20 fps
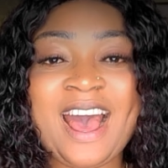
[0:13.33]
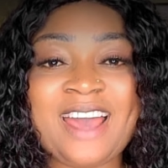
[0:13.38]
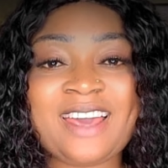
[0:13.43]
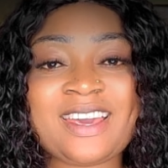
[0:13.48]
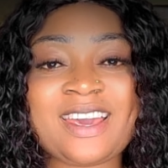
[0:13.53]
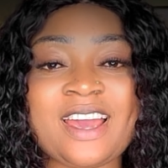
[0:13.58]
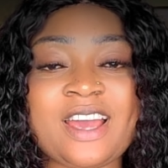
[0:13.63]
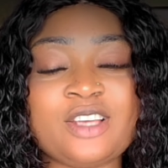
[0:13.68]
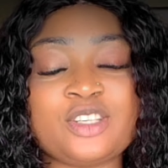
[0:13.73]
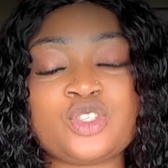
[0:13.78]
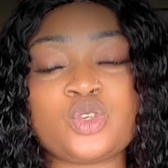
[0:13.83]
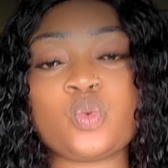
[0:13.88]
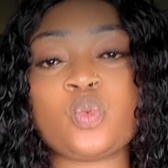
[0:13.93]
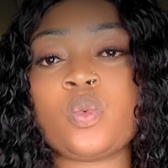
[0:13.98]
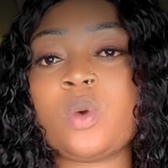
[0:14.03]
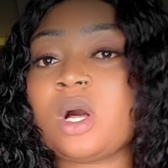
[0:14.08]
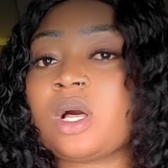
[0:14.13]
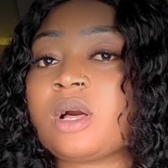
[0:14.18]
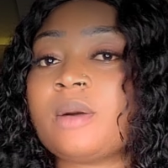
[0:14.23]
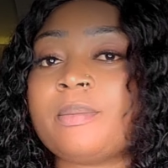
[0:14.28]
Hi guys, you're
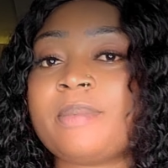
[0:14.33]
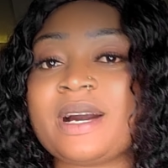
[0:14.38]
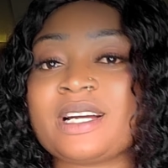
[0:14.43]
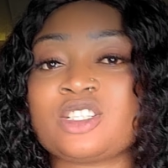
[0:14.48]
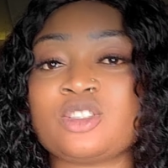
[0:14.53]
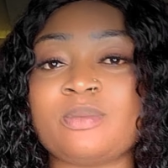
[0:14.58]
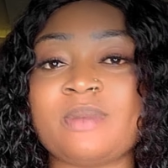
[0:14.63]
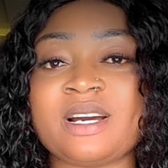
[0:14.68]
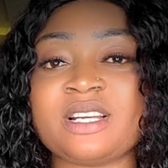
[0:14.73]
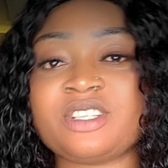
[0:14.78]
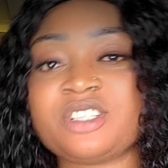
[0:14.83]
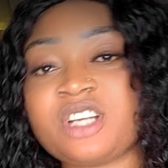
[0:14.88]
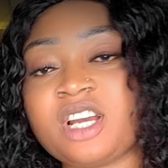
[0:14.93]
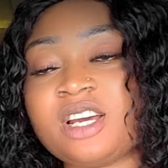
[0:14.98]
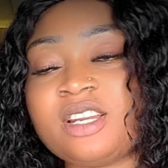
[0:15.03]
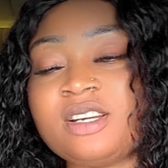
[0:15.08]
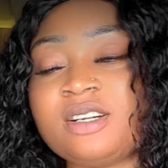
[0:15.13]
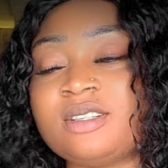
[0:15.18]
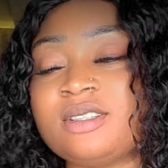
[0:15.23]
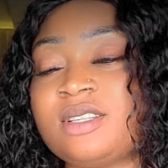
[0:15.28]
welcome back to my
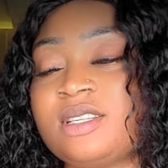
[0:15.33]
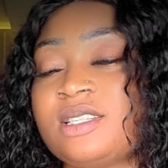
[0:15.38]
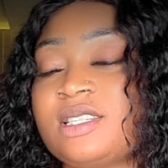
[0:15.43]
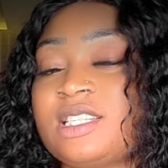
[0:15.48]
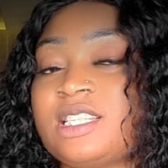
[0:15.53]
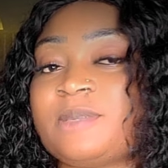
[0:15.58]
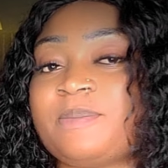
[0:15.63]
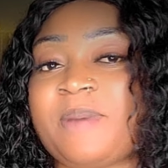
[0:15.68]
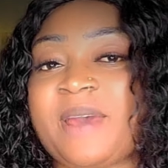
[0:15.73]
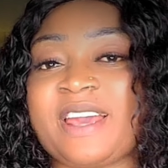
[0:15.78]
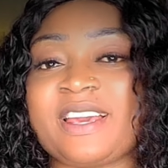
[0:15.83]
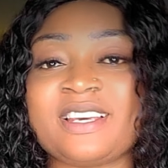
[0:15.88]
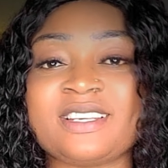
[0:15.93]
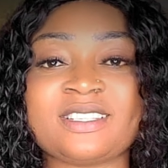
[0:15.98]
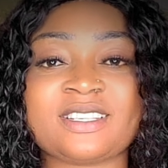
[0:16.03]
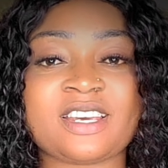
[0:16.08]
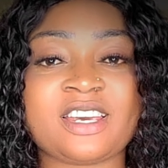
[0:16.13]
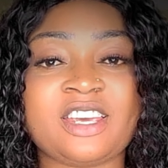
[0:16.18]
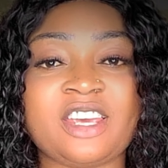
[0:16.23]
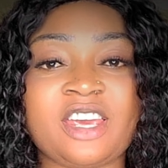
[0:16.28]
channel. This is Peggy
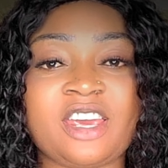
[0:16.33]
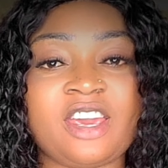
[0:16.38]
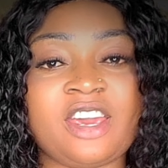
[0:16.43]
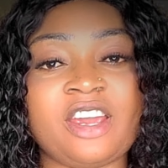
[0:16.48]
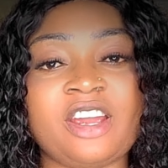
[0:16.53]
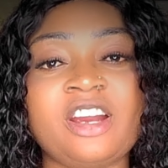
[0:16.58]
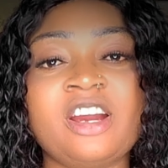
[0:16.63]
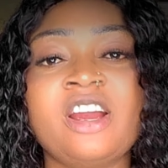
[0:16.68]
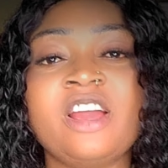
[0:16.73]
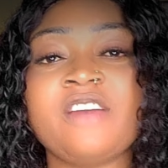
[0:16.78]
Skincare.